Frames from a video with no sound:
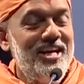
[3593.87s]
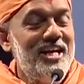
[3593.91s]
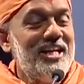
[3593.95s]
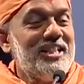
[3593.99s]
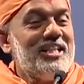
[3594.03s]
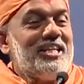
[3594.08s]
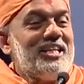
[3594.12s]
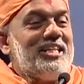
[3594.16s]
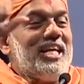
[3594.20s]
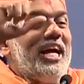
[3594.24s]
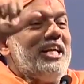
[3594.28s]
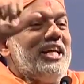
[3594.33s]
The
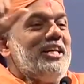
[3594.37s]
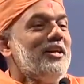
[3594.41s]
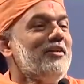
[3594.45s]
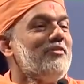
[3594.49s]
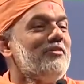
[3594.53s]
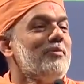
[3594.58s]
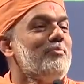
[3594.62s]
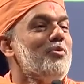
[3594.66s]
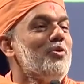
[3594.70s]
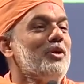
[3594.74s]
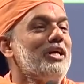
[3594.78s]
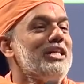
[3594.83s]
title of
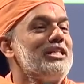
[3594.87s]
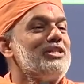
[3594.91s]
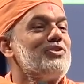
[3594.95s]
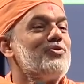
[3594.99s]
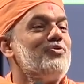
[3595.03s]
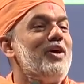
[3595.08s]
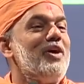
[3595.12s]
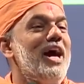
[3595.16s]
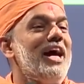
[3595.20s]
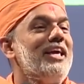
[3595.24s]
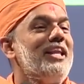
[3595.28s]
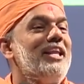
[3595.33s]
the book is
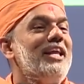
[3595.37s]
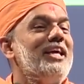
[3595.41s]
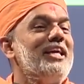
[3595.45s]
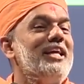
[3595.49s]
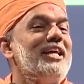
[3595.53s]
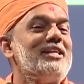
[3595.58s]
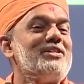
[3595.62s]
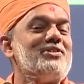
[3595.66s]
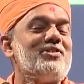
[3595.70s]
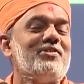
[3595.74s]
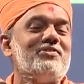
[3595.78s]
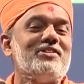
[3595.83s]
Five
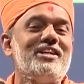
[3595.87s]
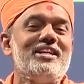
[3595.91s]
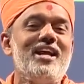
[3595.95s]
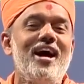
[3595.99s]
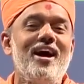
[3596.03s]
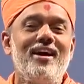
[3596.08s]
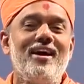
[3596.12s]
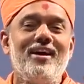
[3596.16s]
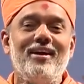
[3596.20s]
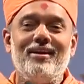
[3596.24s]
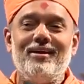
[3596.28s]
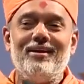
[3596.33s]
Regrets of the
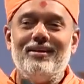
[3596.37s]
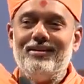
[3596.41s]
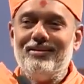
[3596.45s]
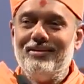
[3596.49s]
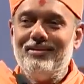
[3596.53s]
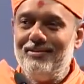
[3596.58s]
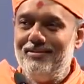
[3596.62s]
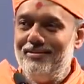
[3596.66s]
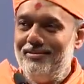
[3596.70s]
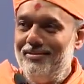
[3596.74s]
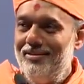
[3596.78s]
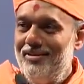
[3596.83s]
Dying,
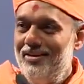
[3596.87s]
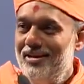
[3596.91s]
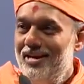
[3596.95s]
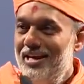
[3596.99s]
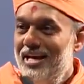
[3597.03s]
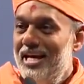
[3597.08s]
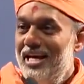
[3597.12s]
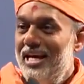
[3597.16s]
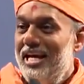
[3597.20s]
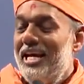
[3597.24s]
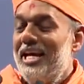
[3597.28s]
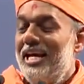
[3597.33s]

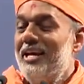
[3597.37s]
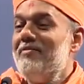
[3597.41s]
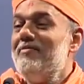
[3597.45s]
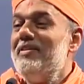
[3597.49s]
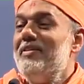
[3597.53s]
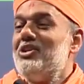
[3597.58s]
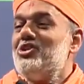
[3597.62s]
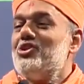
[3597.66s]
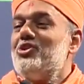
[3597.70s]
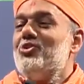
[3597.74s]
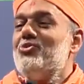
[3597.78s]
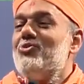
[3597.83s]
in
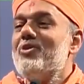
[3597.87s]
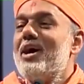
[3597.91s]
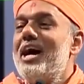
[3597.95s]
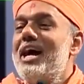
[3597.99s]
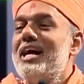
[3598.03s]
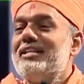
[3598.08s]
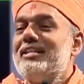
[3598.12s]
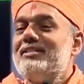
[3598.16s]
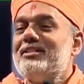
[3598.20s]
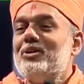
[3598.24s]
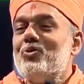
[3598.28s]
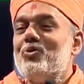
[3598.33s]
which she
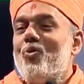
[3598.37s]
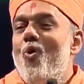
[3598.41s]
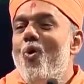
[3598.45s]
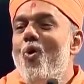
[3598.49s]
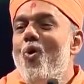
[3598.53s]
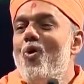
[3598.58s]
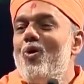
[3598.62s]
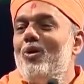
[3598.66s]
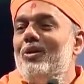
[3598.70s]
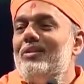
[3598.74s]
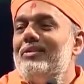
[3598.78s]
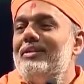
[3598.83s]
writes that
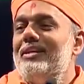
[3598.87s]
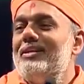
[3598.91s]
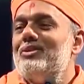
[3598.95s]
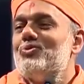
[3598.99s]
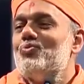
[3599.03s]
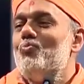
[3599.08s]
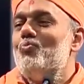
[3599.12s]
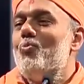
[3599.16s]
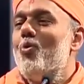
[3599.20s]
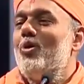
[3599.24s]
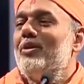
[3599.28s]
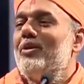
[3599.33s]
all this
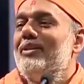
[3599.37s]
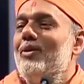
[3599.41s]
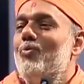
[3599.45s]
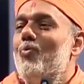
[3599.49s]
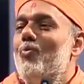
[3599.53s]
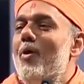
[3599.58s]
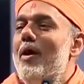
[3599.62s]
more than